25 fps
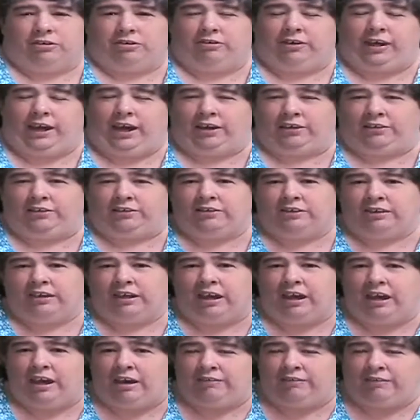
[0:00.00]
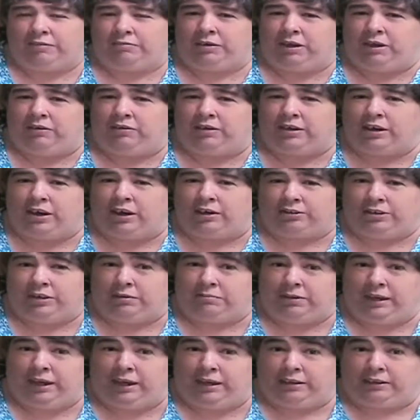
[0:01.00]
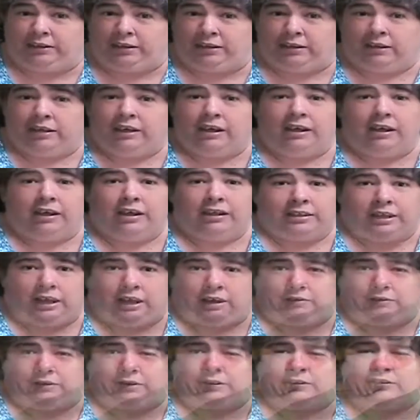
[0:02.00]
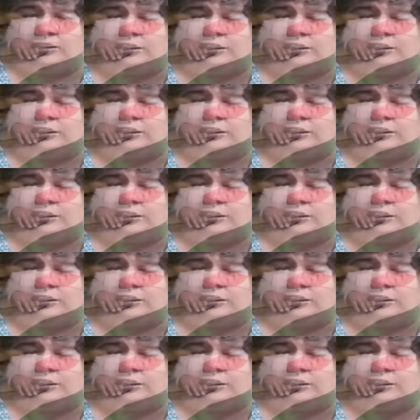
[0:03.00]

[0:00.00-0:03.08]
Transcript: to actually have a mariachi band. That